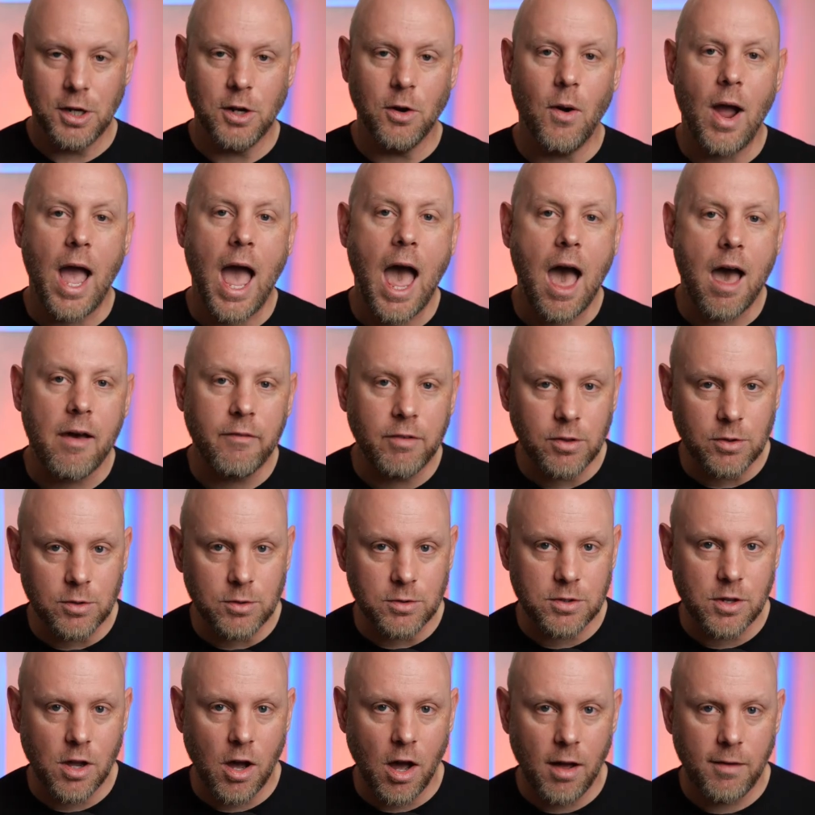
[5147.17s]
having
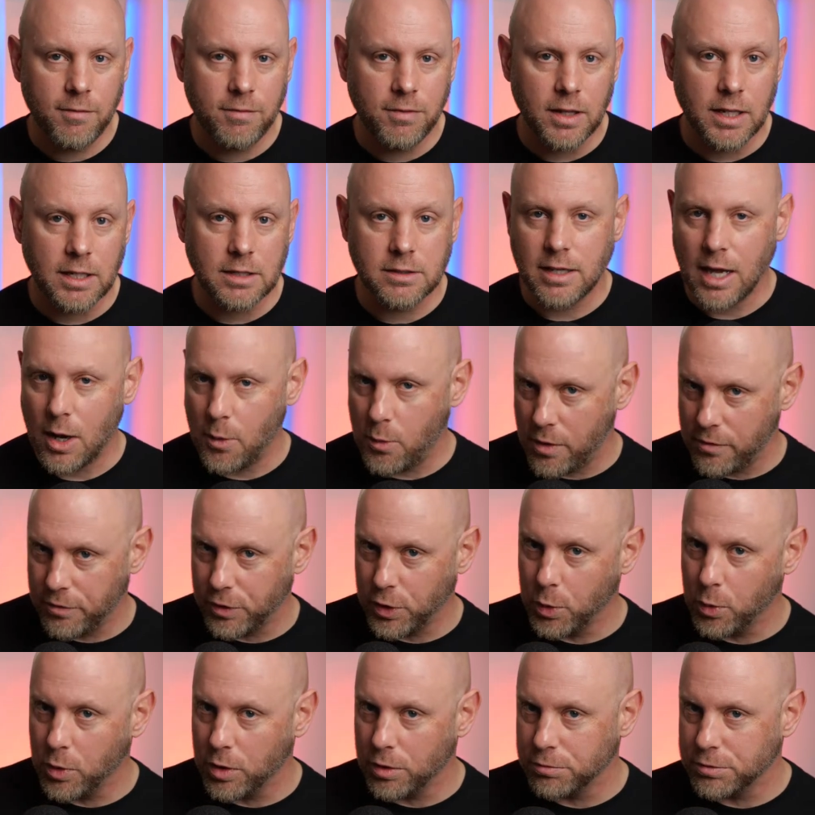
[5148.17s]
those conflicts, however
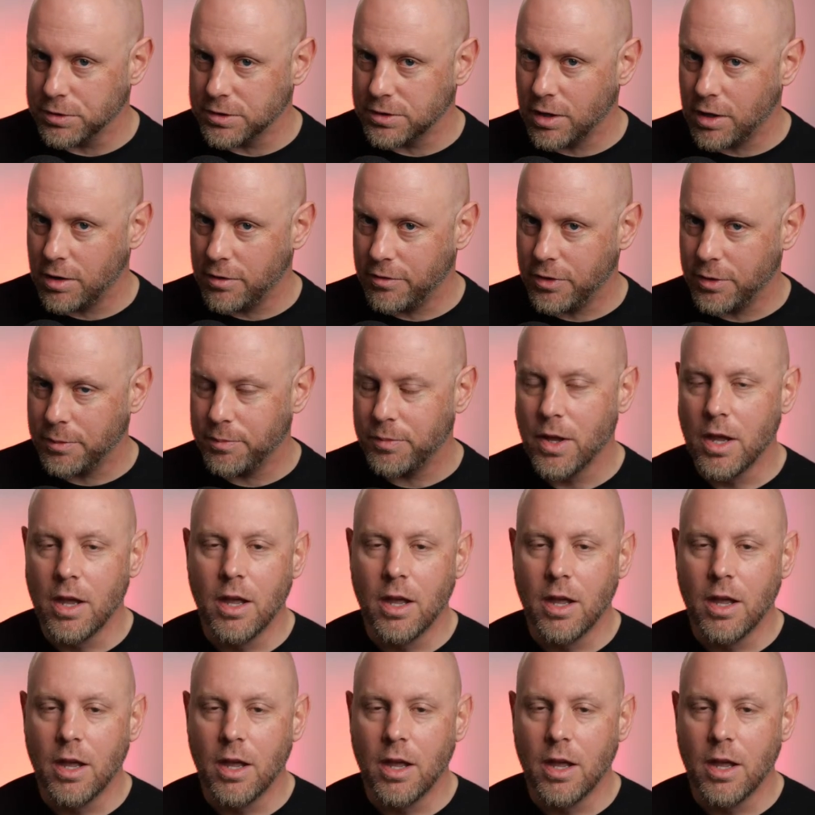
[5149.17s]
you want to resolve them,